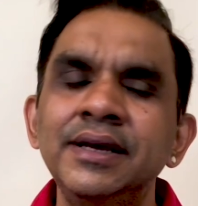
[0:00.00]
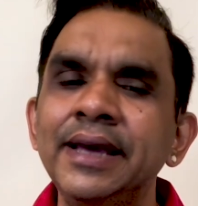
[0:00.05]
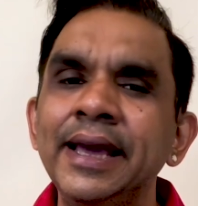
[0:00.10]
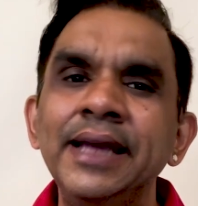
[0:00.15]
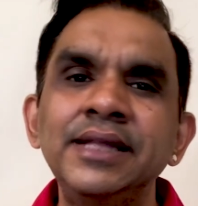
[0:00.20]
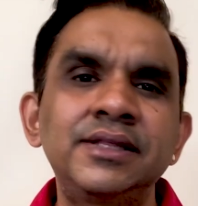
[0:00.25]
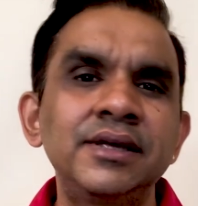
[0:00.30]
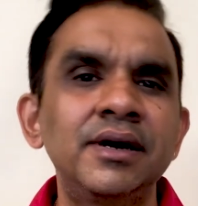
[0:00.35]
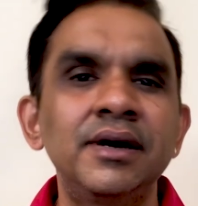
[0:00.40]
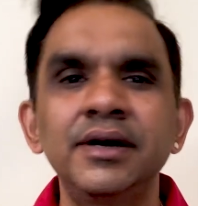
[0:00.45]

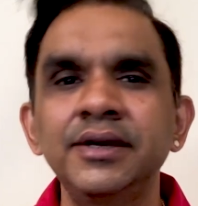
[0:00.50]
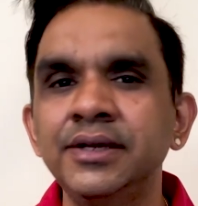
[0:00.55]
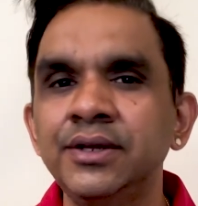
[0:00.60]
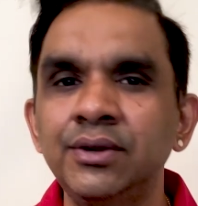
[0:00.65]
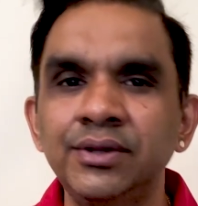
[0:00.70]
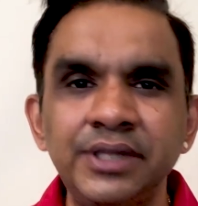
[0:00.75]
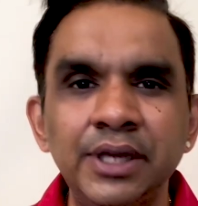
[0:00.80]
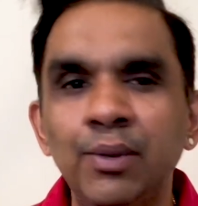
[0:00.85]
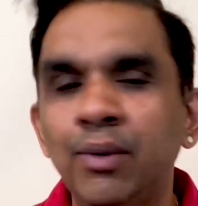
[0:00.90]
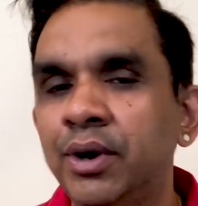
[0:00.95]

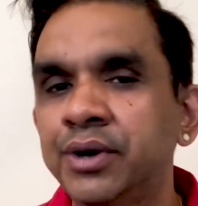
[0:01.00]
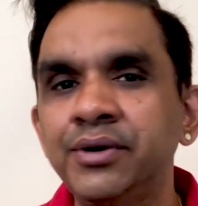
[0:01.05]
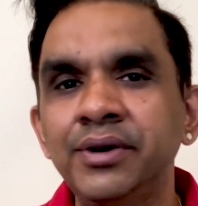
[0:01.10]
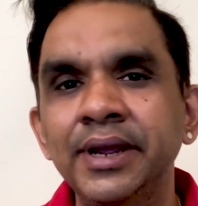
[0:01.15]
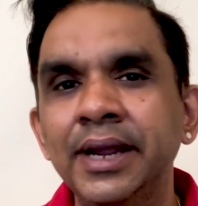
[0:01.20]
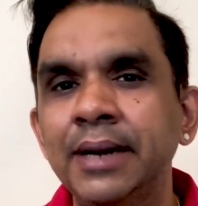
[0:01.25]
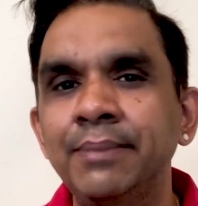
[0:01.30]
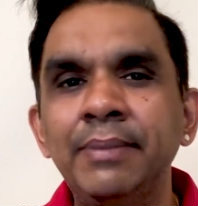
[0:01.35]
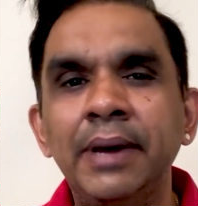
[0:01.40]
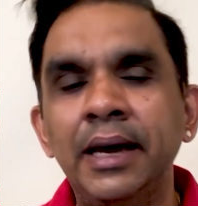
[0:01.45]
Either, they want you to
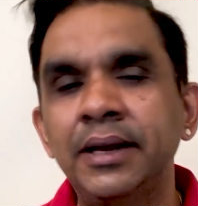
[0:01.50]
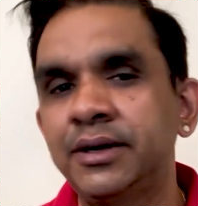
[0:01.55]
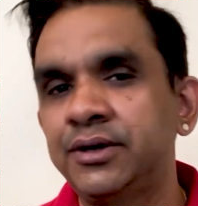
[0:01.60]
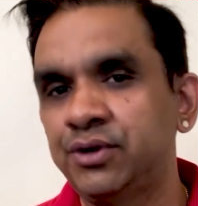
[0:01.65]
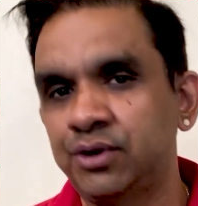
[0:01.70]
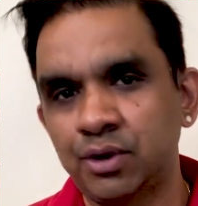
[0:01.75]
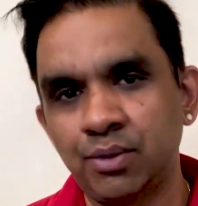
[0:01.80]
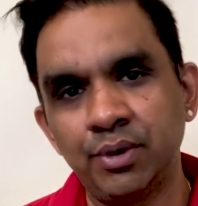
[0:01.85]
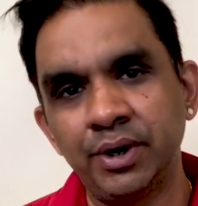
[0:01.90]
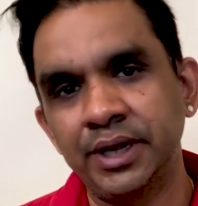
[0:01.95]
get married,
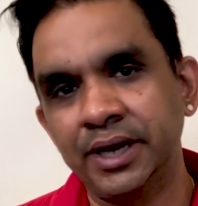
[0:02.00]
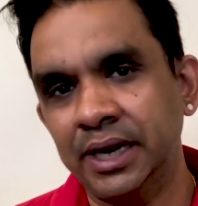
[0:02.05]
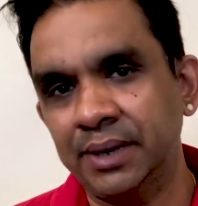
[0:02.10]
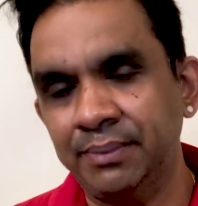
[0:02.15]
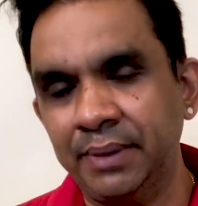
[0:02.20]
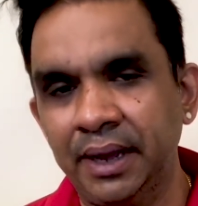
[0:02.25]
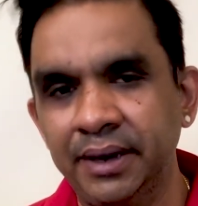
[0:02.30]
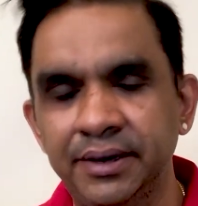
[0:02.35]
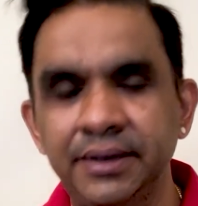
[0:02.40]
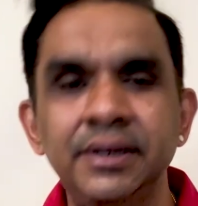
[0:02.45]
you don't want to get
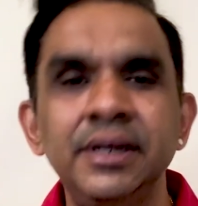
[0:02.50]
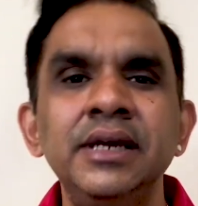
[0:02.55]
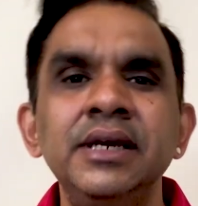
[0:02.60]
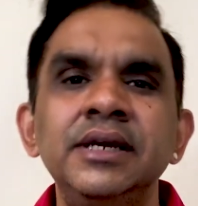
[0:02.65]
married.